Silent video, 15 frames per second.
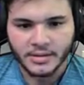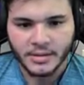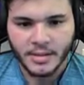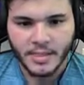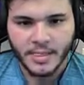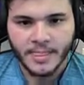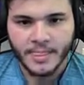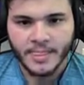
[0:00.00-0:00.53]

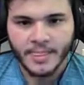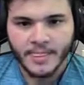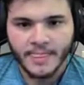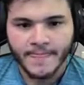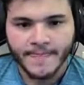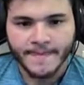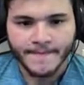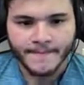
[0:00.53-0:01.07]

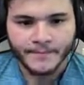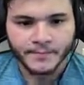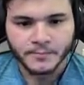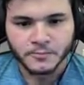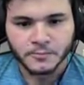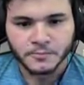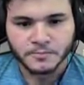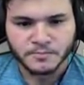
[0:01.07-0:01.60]

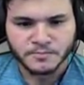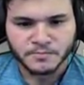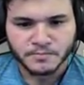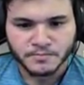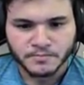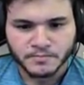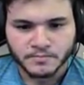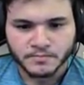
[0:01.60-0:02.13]

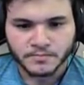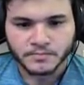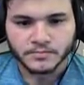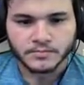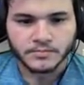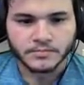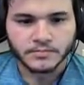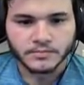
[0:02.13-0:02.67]

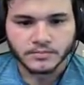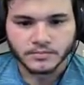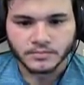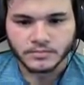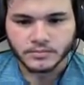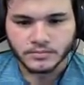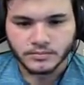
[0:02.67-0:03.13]
Nobody speaks.